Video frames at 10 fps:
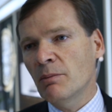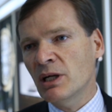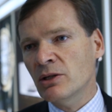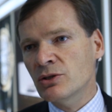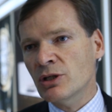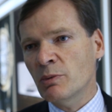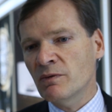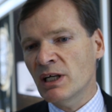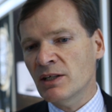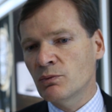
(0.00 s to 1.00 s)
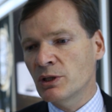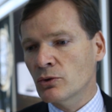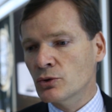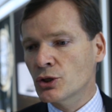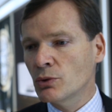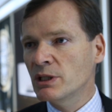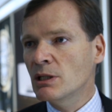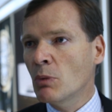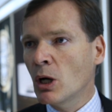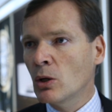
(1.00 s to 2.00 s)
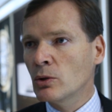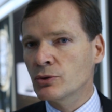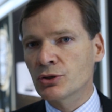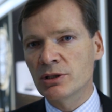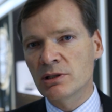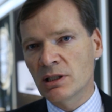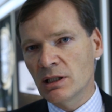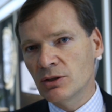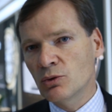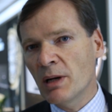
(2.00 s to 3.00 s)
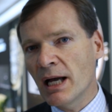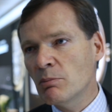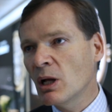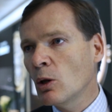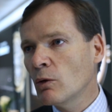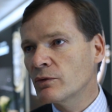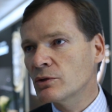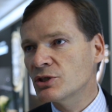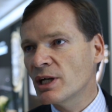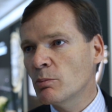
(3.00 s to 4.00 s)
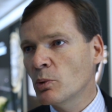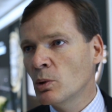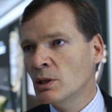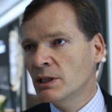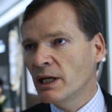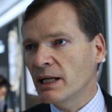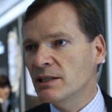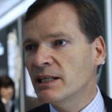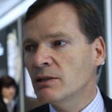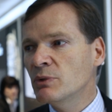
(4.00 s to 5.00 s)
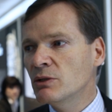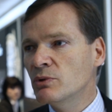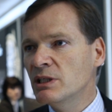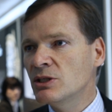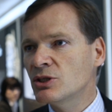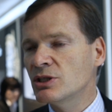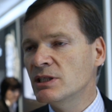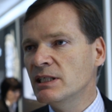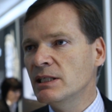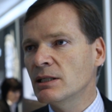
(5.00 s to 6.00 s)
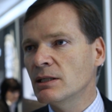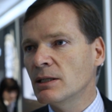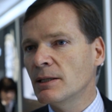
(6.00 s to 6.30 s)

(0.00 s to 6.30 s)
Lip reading: But on top of that, we are also in the malls, in Dubai Mall, for example, and there we reach the